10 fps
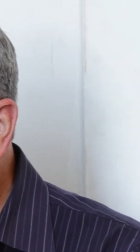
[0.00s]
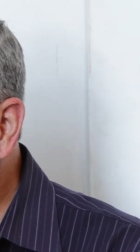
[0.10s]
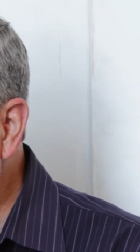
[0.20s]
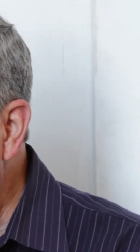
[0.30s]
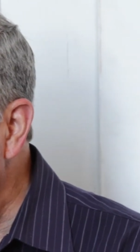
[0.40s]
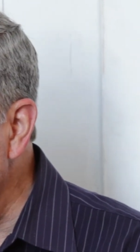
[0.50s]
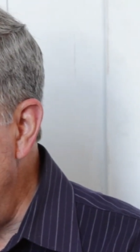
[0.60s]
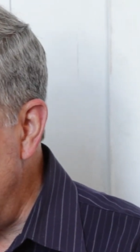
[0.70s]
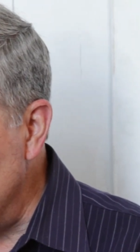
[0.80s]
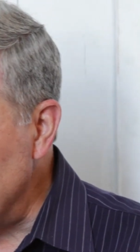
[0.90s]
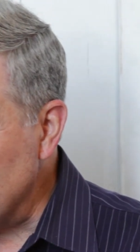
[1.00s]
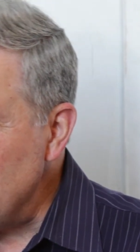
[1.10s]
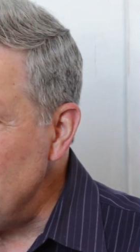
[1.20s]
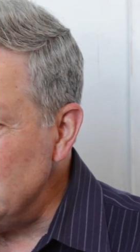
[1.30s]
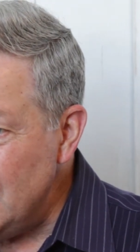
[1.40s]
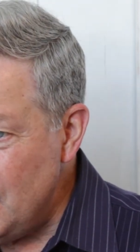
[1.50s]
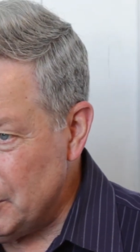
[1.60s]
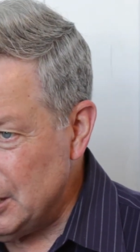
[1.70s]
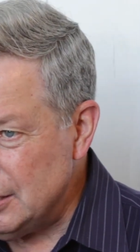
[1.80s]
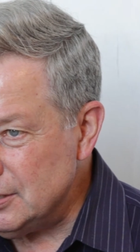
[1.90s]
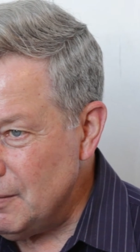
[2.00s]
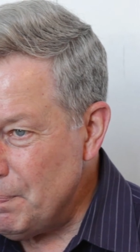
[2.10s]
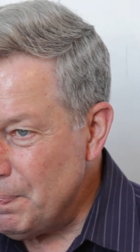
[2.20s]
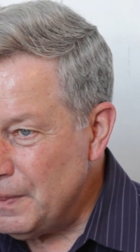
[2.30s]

He said, I own 11 companies,